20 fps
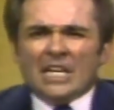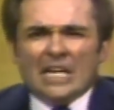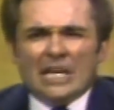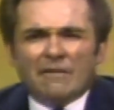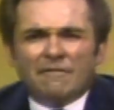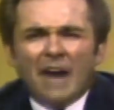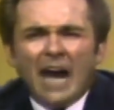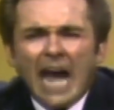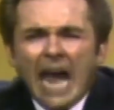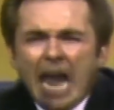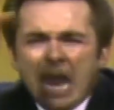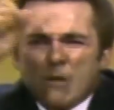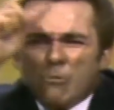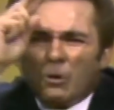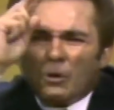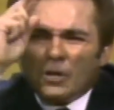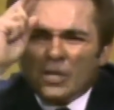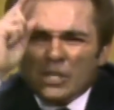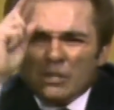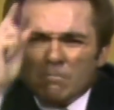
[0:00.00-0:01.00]
If I
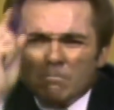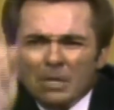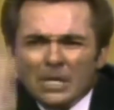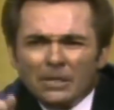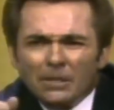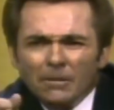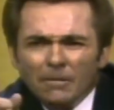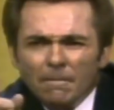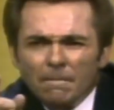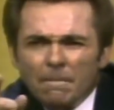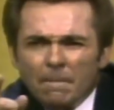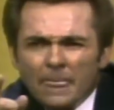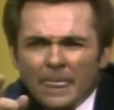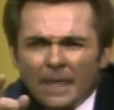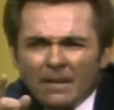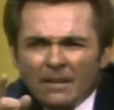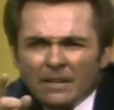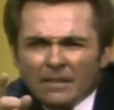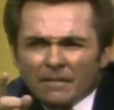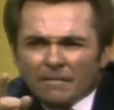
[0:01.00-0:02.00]
were as bitter,
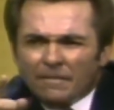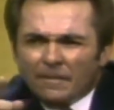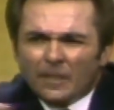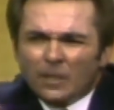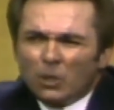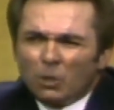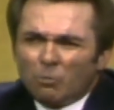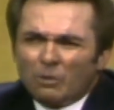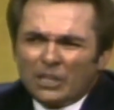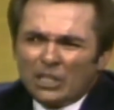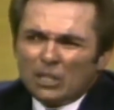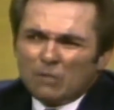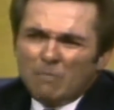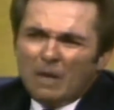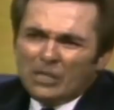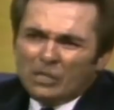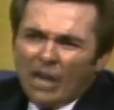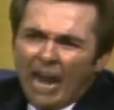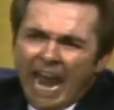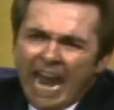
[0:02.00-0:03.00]
filled with as
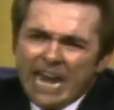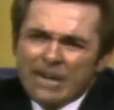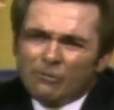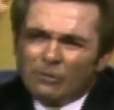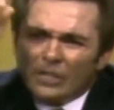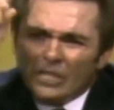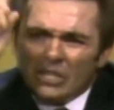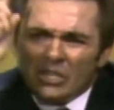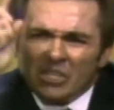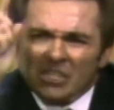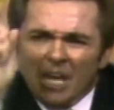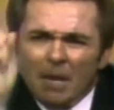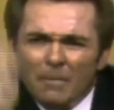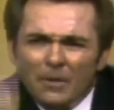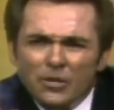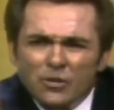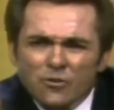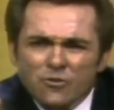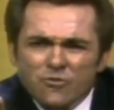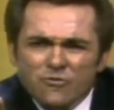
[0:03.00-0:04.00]
much hatred as some
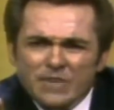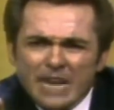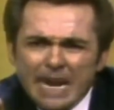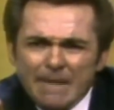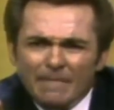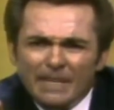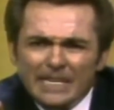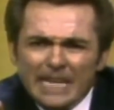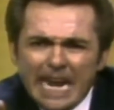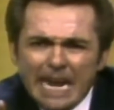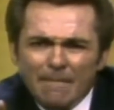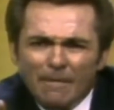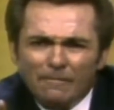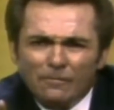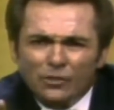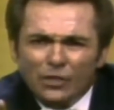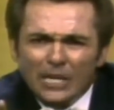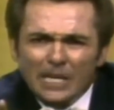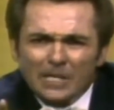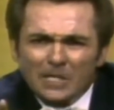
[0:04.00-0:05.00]
of you who name the name
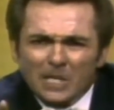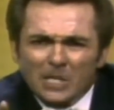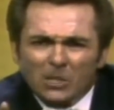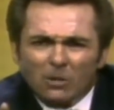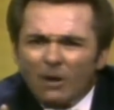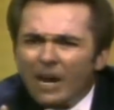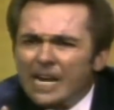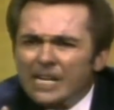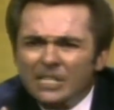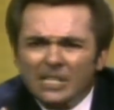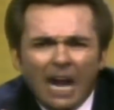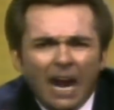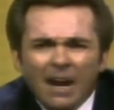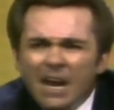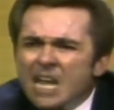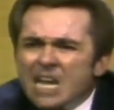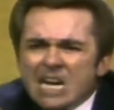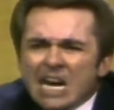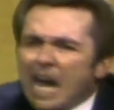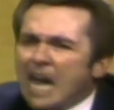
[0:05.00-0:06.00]
of Jesus Christ are,
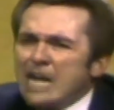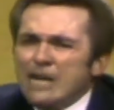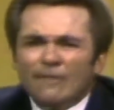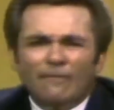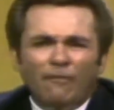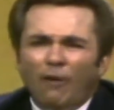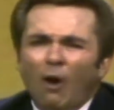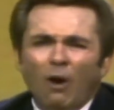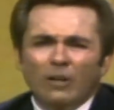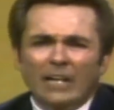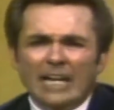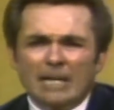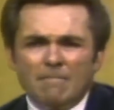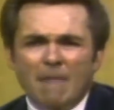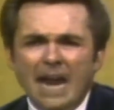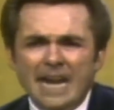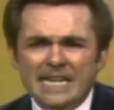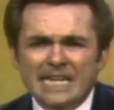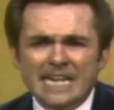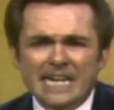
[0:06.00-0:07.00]
I'd fall on
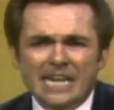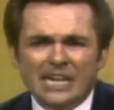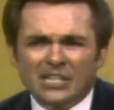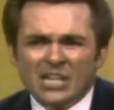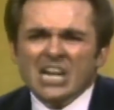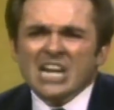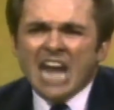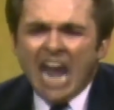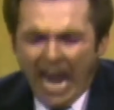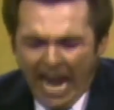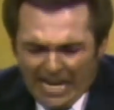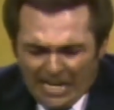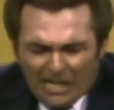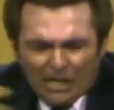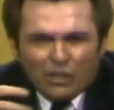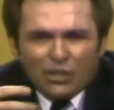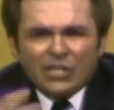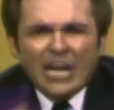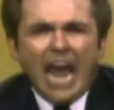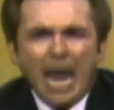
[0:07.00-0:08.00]
my knees and
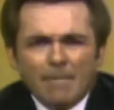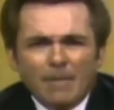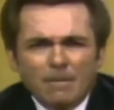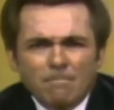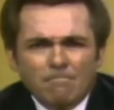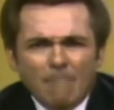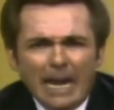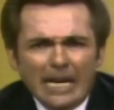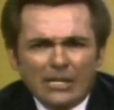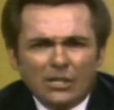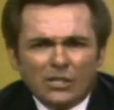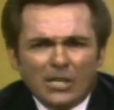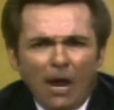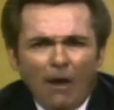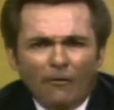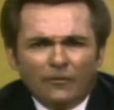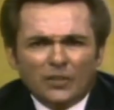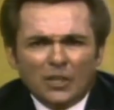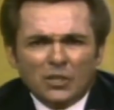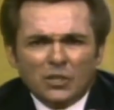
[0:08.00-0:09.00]
examine
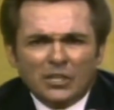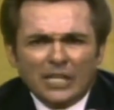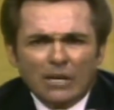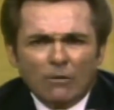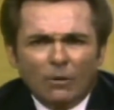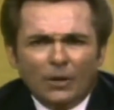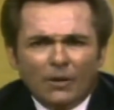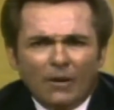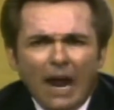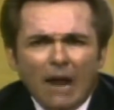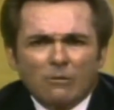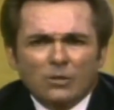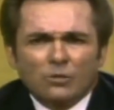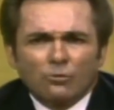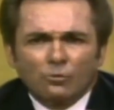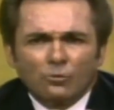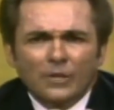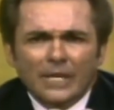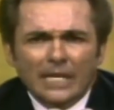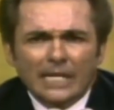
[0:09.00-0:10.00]
myself to see whether I was
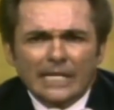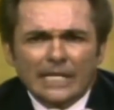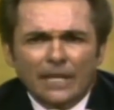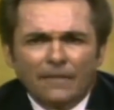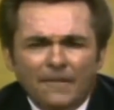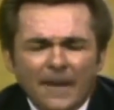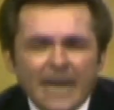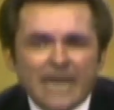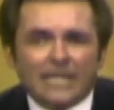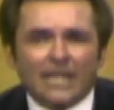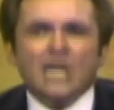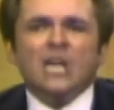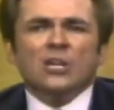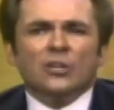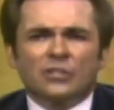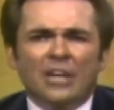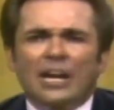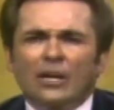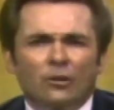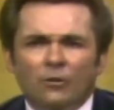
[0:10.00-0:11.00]
really in the faith.
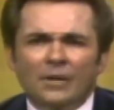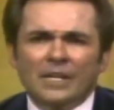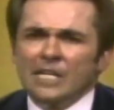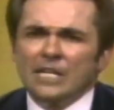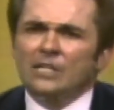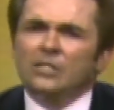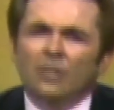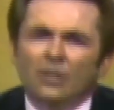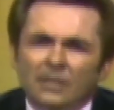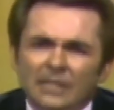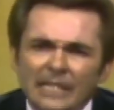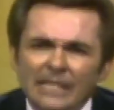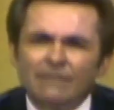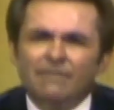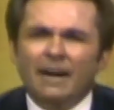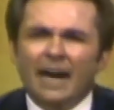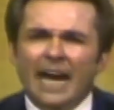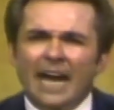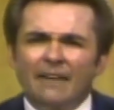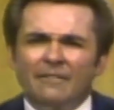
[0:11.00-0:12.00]
2 Corinthians
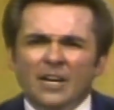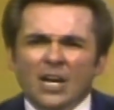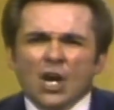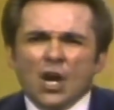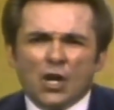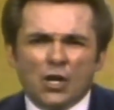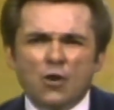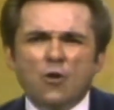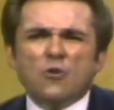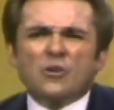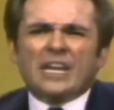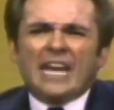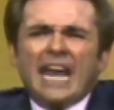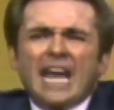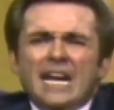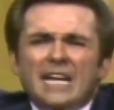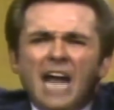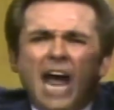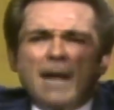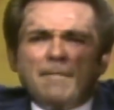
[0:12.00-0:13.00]
13:5. You
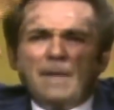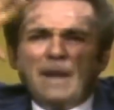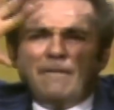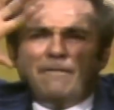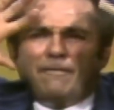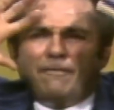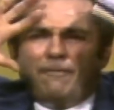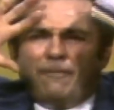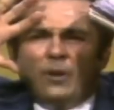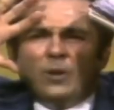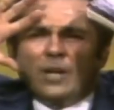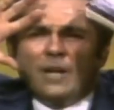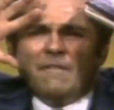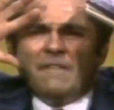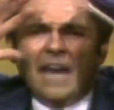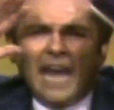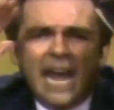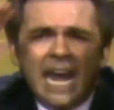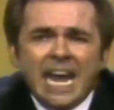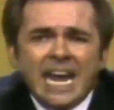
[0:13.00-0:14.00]
cannot be full of
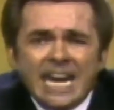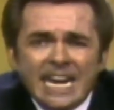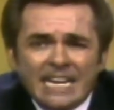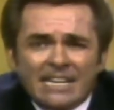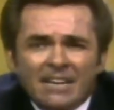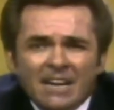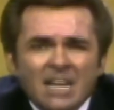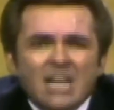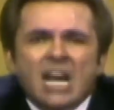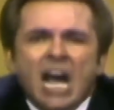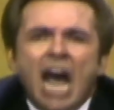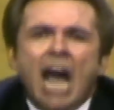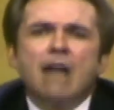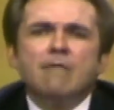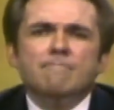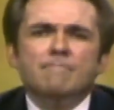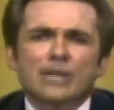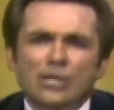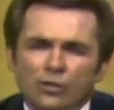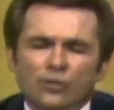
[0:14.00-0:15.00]
hate
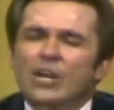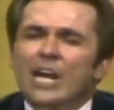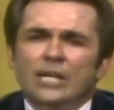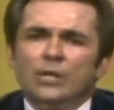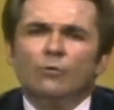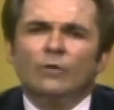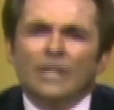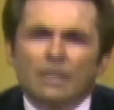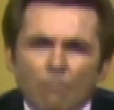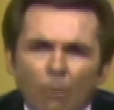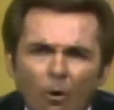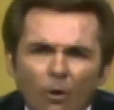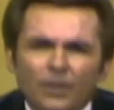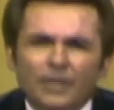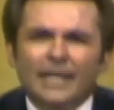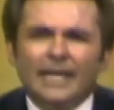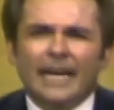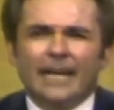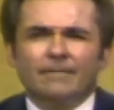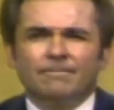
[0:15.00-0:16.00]
and be genuinely born
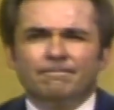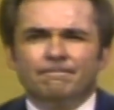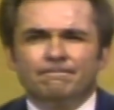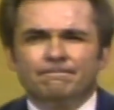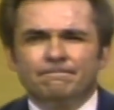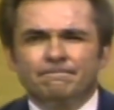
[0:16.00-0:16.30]
again.